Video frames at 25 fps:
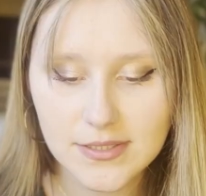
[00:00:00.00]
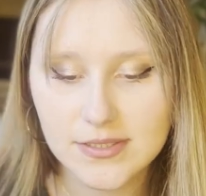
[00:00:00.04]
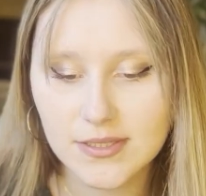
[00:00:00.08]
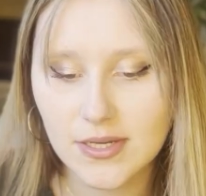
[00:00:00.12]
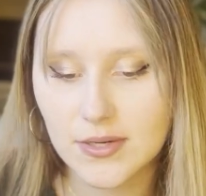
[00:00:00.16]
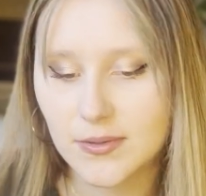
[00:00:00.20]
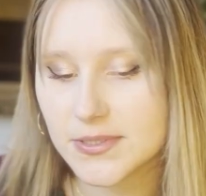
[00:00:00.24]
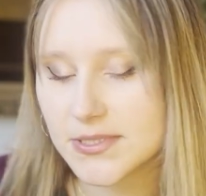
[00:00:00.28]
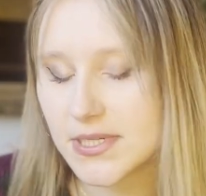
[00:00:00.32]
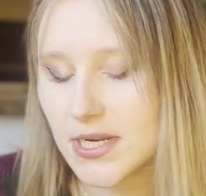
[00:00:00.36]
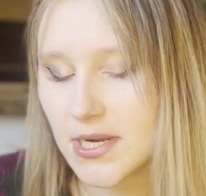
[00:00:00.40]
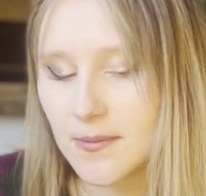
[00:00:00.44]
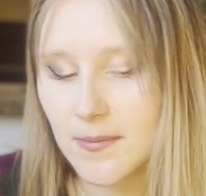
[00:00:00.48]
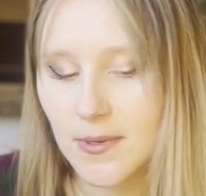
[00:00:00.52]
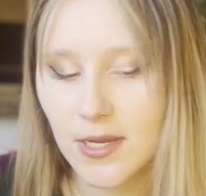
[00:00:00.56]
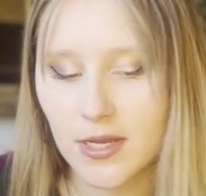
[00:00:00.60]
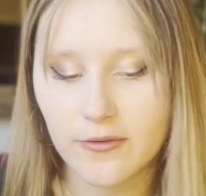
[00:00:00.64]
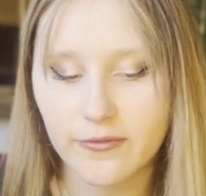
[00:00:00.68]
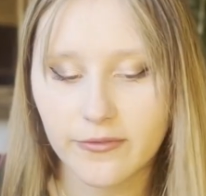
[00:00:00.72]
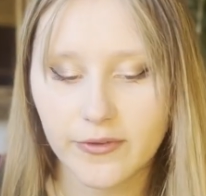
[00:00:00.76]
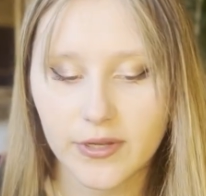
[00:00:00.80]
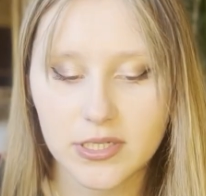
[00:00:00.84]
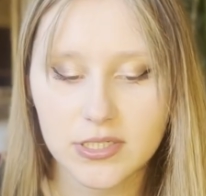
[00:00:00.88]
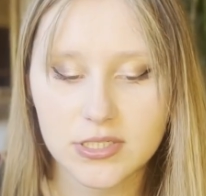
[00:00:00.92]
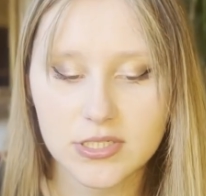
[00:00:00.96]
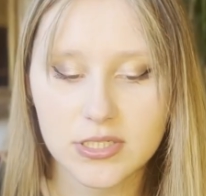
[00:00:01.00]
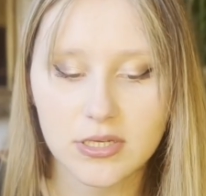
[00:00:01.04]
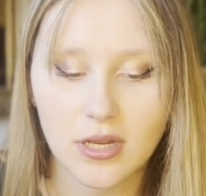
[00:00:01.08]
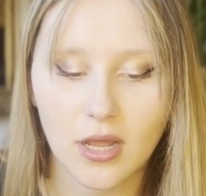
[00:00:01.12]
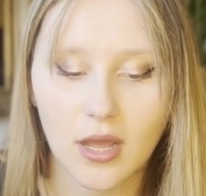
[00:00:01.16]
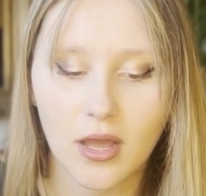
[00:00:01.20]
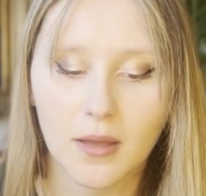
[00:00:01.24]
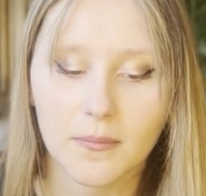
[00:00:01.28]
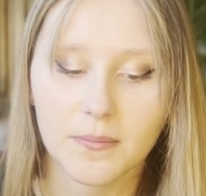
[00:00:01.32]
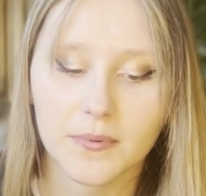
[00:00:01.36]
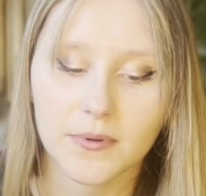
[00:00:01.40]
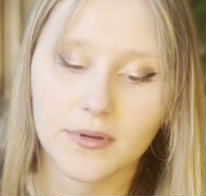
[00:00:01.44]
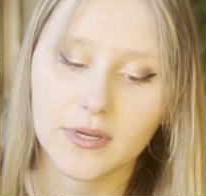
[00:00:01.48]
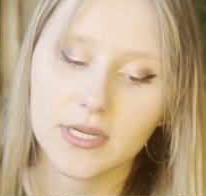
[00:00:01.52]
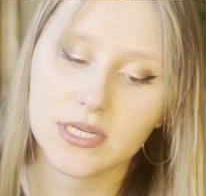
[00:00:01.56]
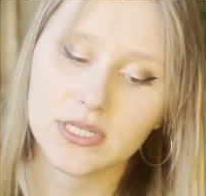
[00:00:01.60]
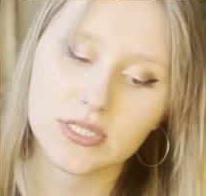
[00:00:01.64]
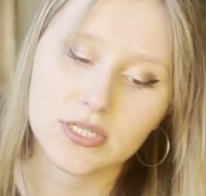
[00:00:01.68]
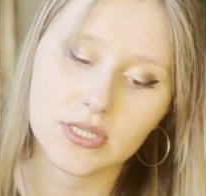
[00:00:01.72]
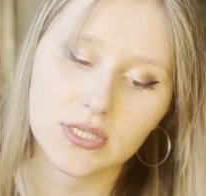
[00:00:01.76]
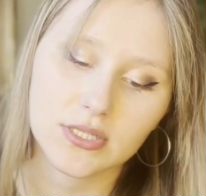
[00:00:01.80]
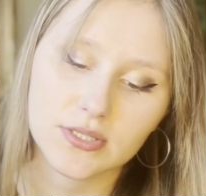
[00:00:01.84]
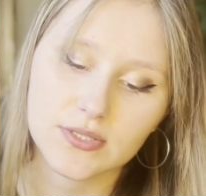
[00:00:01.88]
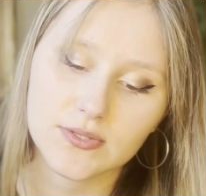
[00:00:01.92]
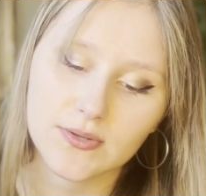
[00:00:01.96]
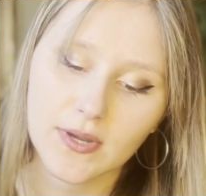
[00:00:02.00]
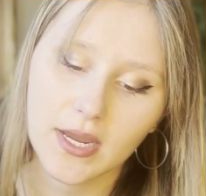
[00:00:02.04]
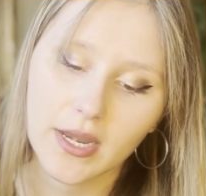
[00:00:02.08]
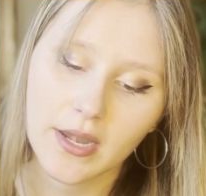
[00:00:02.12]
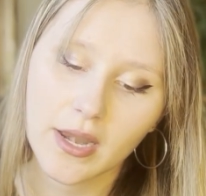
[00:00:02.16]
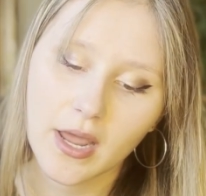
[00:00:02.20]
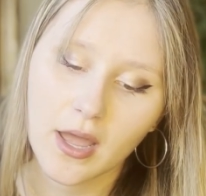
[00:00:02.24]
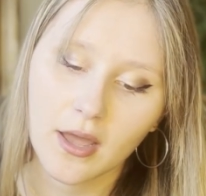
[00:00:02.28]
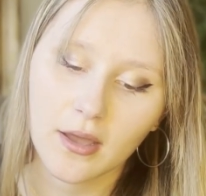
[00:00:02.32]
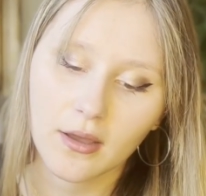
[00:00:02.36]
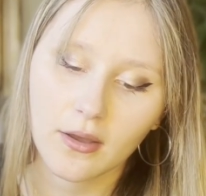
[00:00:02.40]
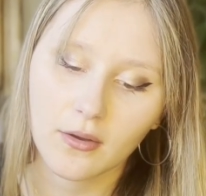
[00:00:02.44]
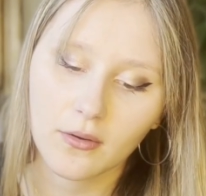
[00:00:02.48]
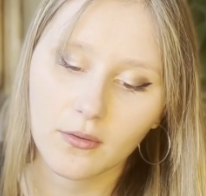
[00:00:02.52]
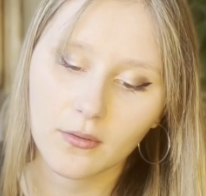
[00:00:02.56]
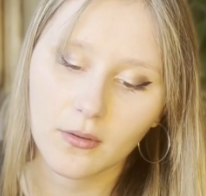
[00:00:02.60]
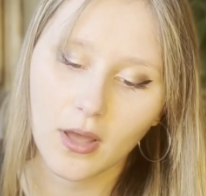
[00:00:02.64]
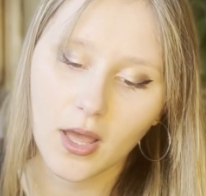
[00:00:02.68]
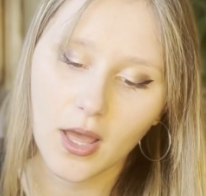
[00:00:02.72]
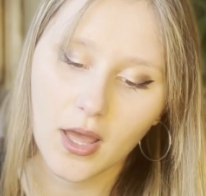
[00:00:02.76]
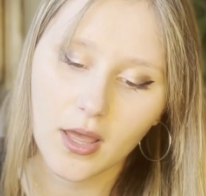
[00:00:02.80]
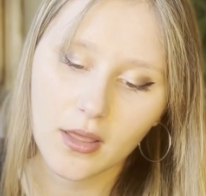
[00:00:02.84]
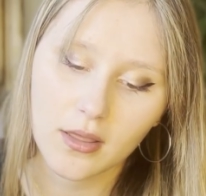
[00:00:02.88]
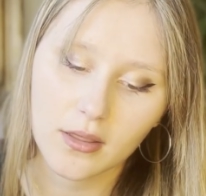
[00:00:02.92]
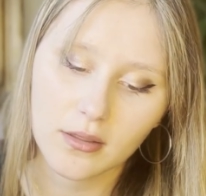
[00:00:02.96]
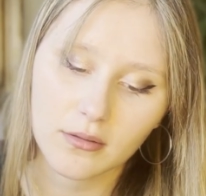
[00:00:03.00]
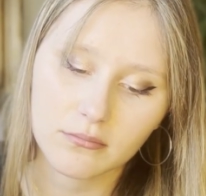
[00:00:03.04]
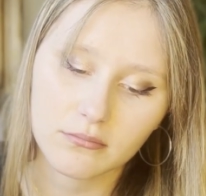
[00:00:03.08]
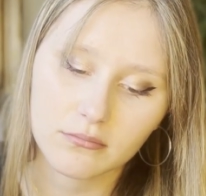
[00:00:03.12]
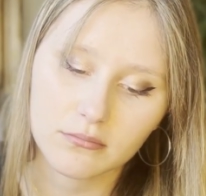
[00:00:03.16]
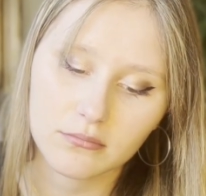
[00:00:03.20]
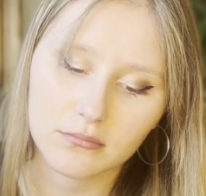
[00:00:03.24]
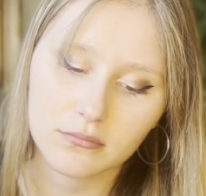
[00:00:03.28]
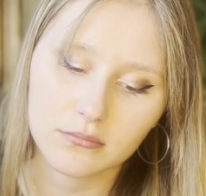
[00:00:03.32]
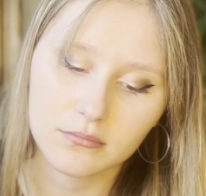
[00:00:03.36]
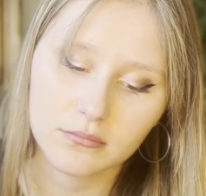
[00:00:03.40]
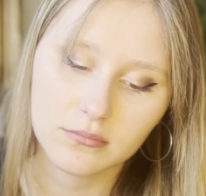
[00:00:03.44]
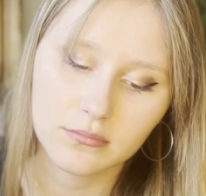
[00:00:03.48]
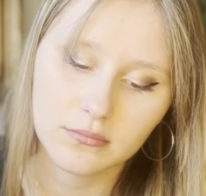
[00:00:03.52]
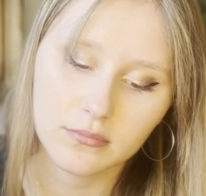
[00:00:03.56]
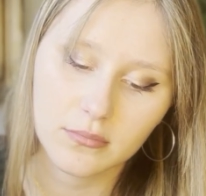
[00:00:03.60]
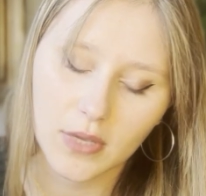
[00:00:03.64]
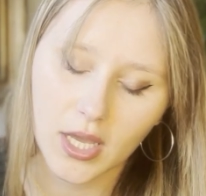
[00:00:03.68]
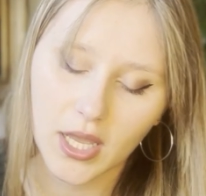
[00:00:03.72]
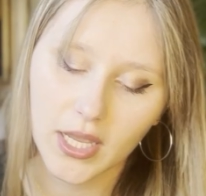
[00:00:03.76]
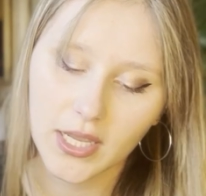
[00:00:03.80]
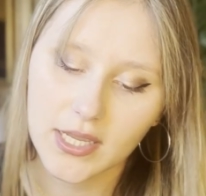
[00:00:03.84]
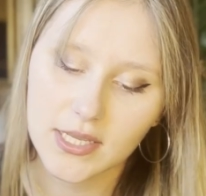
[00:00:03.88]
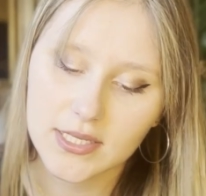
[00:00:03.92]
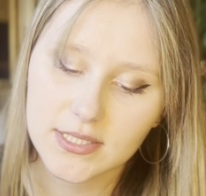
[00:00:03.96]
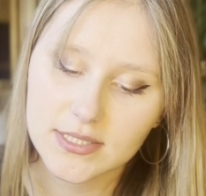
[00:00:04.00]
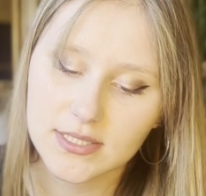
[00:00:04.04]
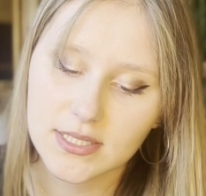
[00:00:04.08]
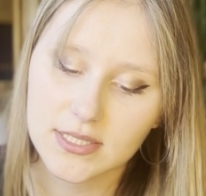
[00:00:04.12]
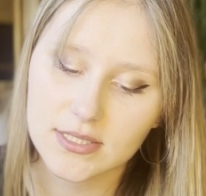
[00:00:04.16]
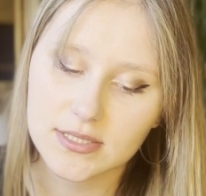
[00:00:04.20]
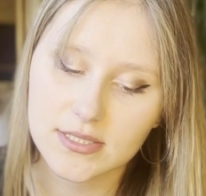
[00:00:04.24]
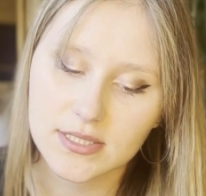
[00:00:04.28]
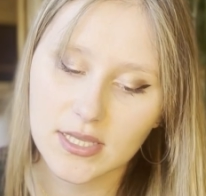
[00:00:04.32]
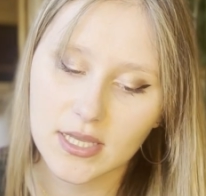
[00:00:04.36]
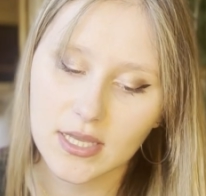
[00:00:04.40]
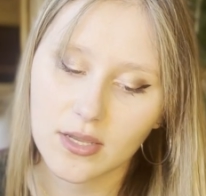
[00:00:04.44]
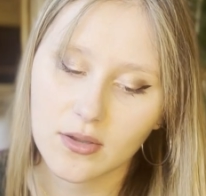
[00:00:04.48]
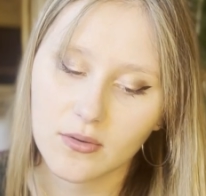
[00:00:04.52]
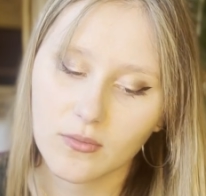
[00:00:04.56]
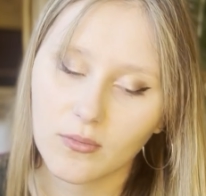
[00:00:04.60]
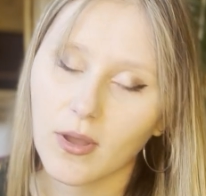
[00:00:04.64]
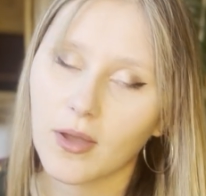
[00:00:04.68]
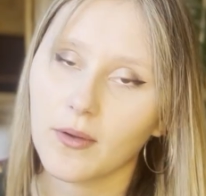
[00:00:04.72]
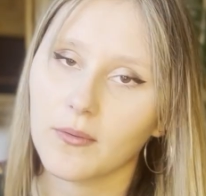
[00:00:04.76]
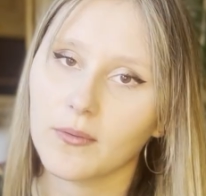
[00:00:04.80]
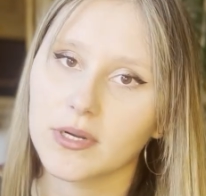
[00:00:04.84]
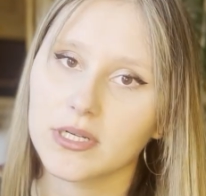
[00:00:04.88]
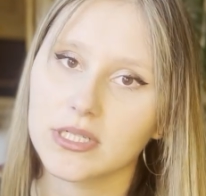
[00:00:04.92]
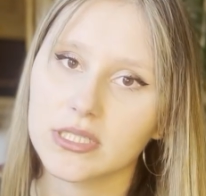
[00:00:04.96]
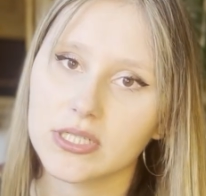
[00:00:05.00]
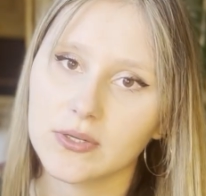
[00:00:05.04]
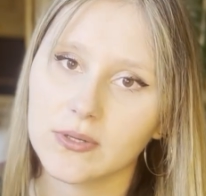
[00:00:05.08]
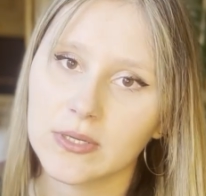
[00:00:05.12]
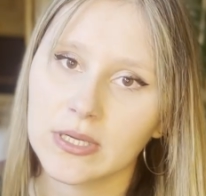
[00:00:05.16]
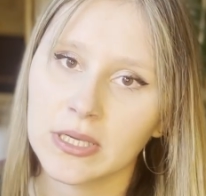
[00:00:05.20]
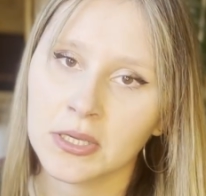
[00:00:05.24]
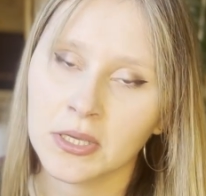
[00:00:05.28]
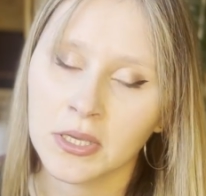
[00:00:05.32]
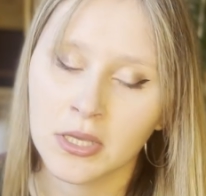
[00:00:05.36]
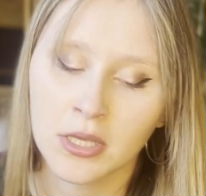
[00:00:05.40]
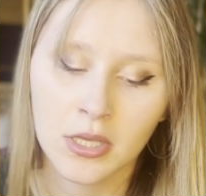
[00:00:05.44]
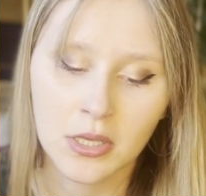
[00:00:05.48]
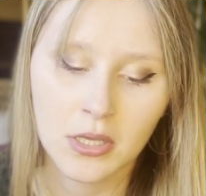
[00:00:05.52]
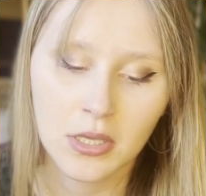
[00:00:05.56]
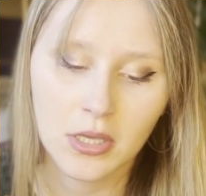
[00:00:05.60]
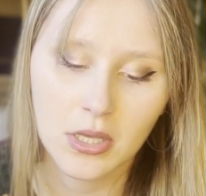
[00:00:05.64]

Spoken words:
So we're talking about function operations right now. I guess that's like what we're doing.